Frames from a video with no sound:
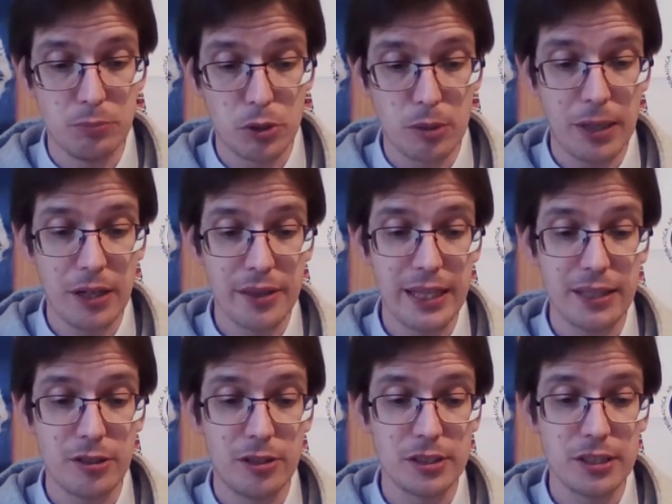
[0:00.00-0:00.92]
More about
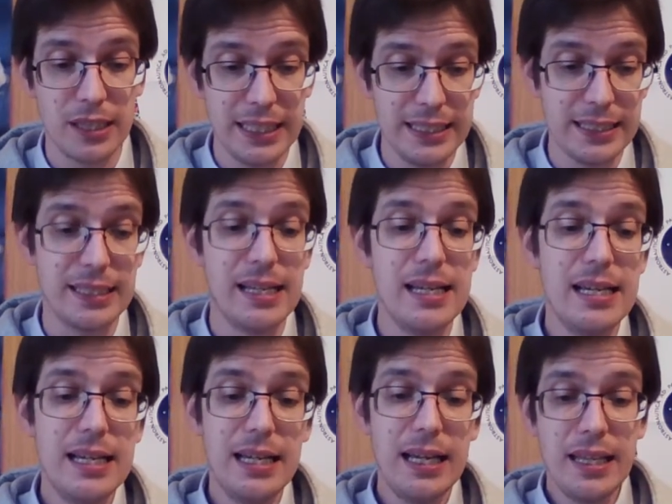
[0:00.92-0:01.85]
that also later.
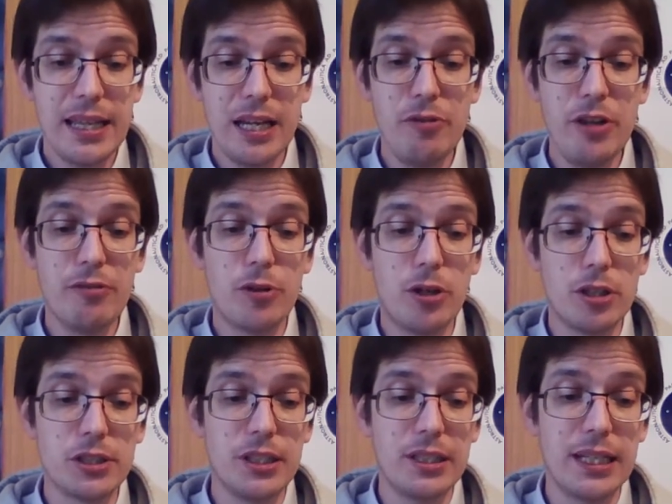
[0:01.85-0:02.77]
Then we have
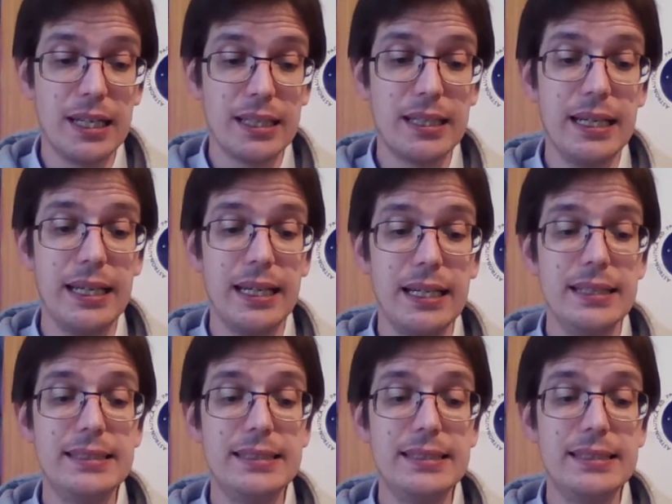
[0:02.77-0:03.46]
also got a